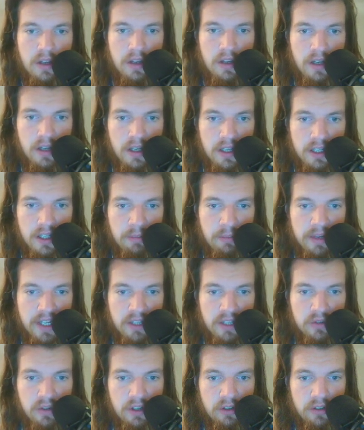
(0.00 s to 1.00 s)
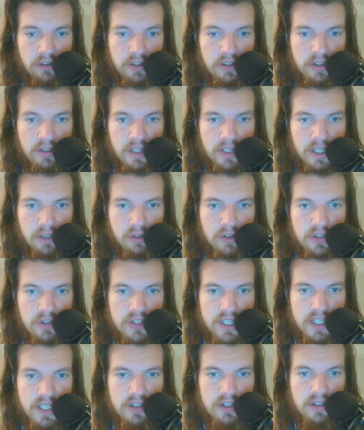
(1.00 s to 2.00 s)
And the background. Here
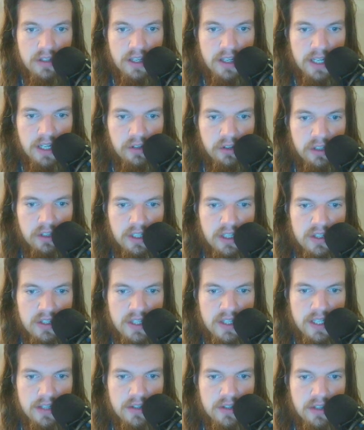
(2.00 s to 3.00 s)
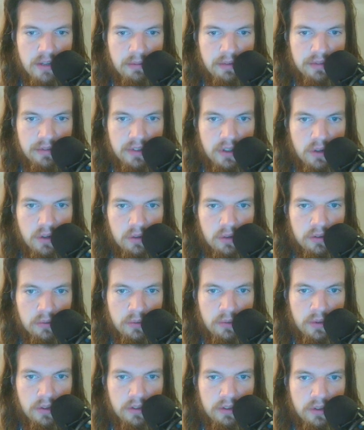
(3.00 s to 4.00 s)
you can see some of the old
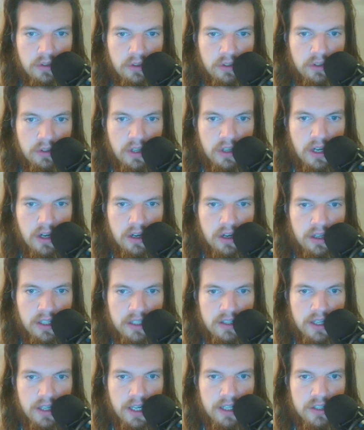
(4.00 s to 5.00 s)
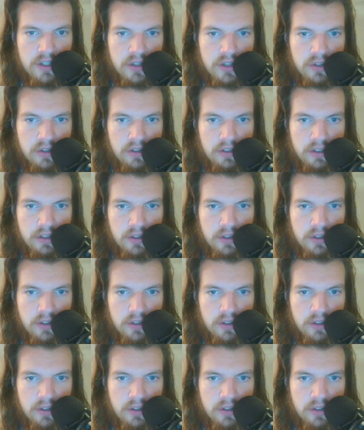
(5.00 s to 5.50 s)
world order architecture,